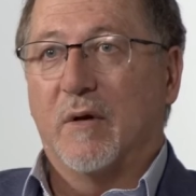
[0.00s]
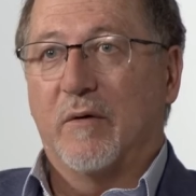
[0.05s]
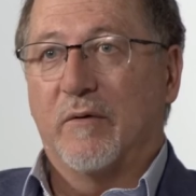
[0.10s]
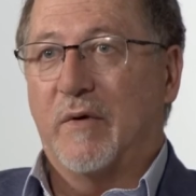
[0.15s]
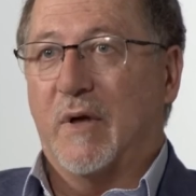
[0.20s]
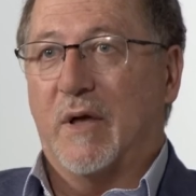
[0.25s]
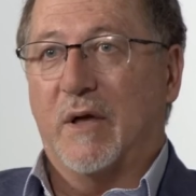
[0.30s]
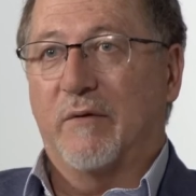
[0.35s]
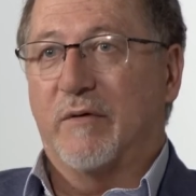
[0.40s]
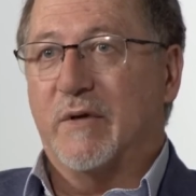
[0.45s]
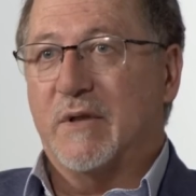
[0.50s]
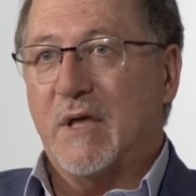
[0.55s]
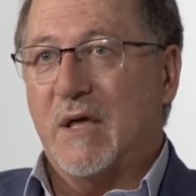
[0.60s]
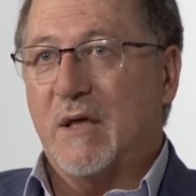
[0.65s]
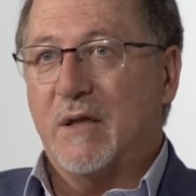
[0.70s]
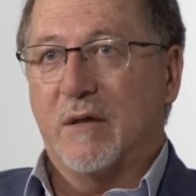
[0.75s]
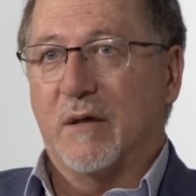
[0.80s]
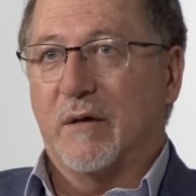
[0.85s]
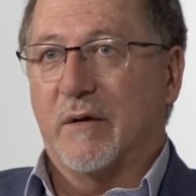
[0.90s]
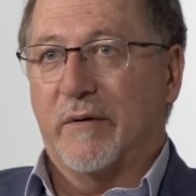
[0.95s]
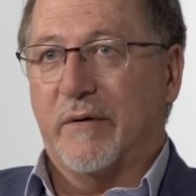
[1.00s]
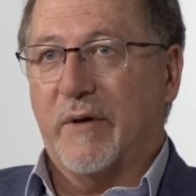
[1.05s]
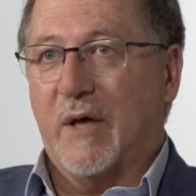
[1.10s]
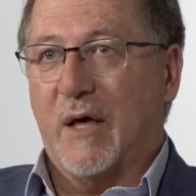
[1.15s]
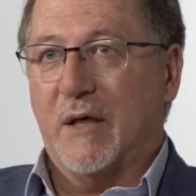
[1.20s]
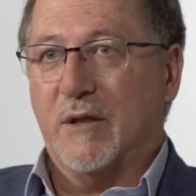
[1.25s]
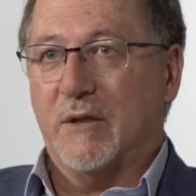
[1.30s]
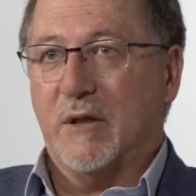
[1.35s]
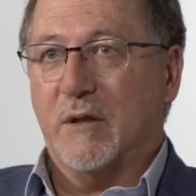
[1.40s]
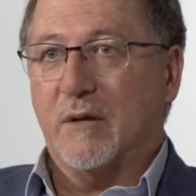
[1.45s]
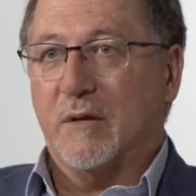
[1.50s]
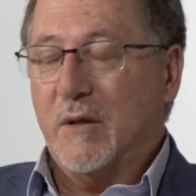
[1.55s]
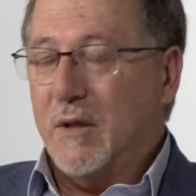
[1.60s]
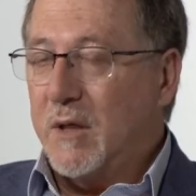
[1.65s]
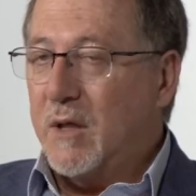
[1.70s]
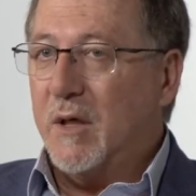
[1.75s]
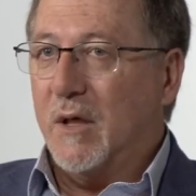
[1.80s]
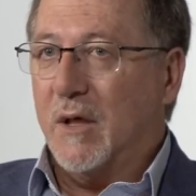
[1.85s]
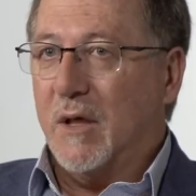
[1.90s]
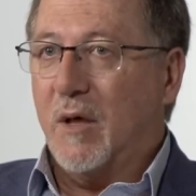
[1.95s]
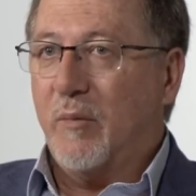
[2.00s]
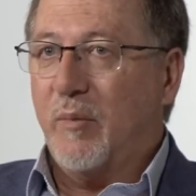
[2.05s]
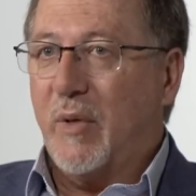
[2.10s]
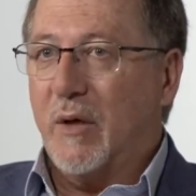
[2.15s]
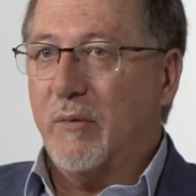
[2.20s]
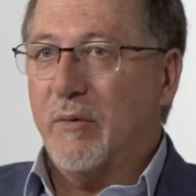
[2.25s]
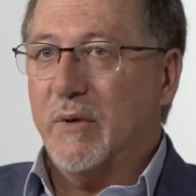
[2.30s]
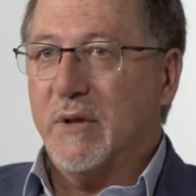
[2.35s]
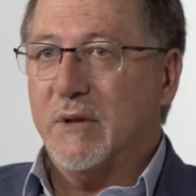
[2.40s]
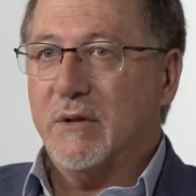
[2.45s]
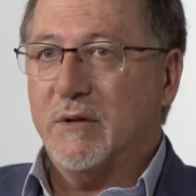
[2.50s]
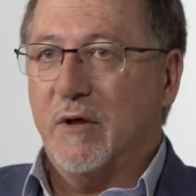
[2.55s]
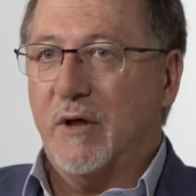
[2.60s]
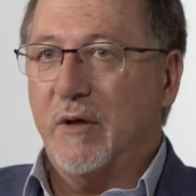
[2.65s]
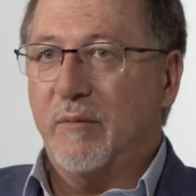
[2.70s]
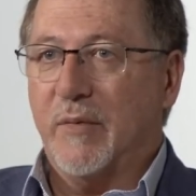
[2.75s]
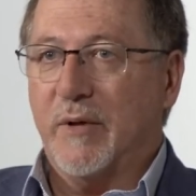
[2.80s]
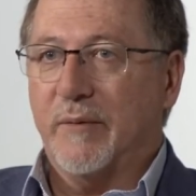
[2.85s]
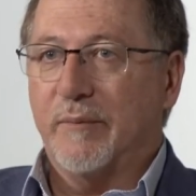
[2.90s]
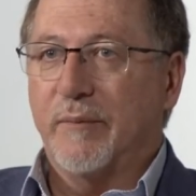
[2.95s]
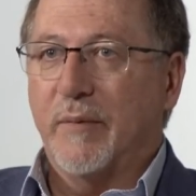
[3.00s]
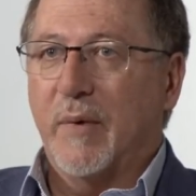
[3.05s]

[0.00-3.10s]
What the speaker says: feeling fatigued and lethargic that you're going to get better with this treatment.